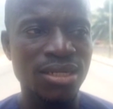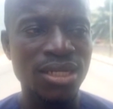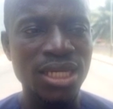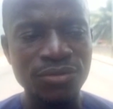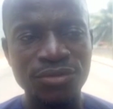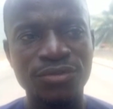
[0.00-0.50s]

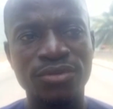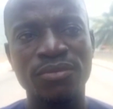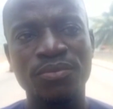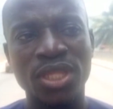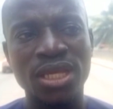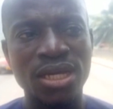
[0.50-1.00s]
if
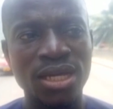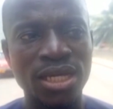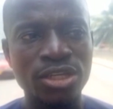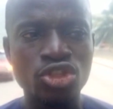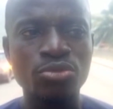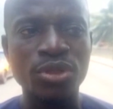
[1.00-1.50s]

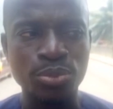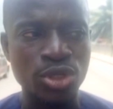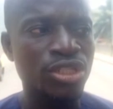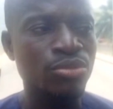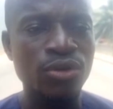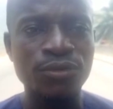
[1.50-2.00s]
it will be
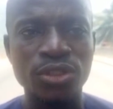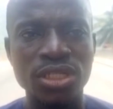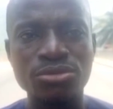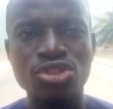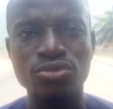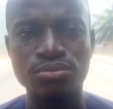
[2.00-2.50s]
possible for
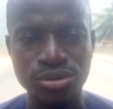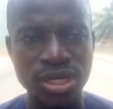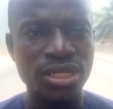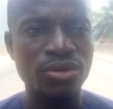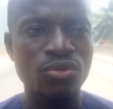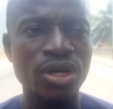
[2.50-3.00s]
them to
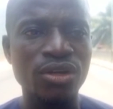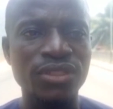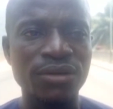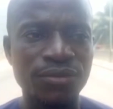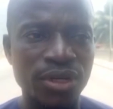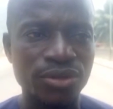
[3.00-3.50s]
bring one of
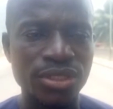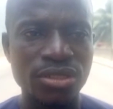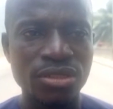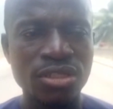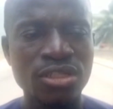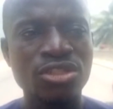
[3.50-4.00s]
the ferries
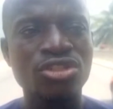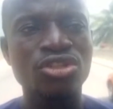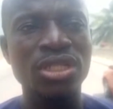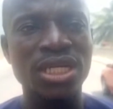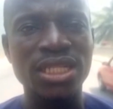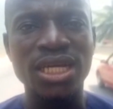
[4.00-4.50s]

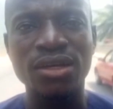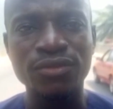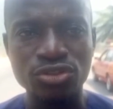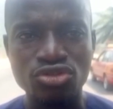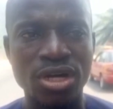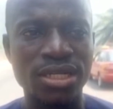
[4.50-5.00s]
so that the
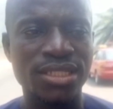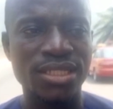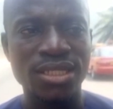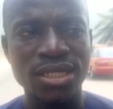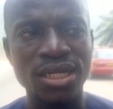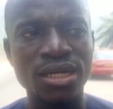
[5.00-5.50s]
heavy
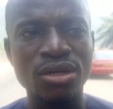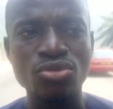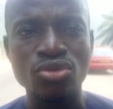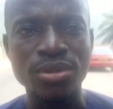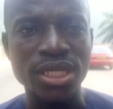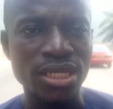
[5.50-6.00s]
trucks
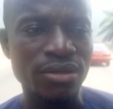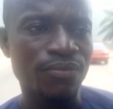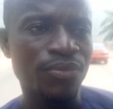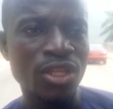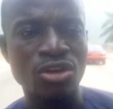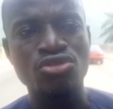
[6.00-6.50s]
will be
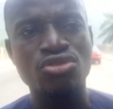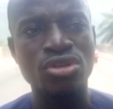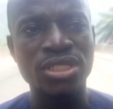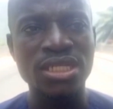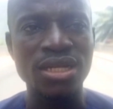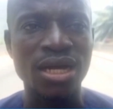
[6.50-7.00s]

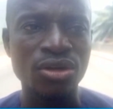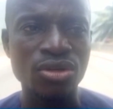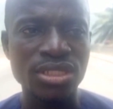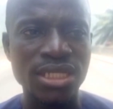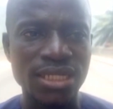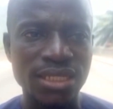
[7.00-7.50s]
crossing
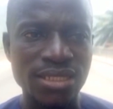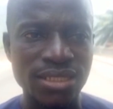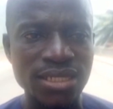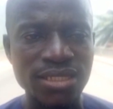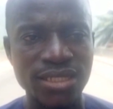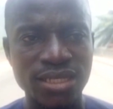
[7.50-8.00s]
alongside the
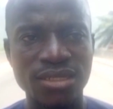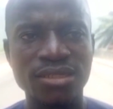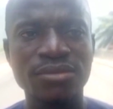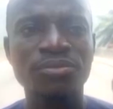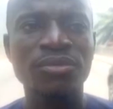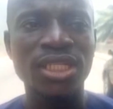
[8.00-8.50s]

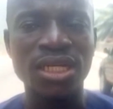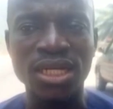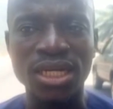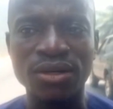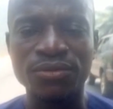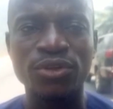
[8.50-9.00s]

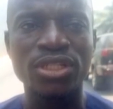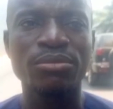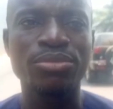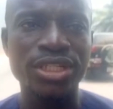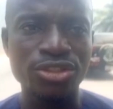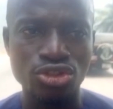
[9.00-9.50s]
Sinti for the
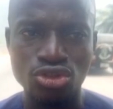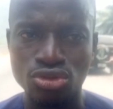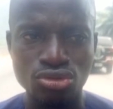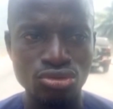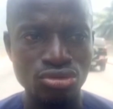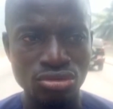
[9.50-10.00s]
bridge
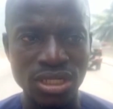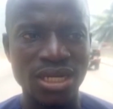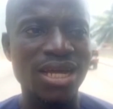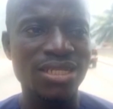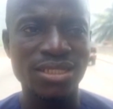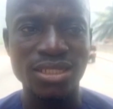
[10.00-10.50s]
to
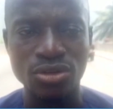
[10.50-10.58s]
last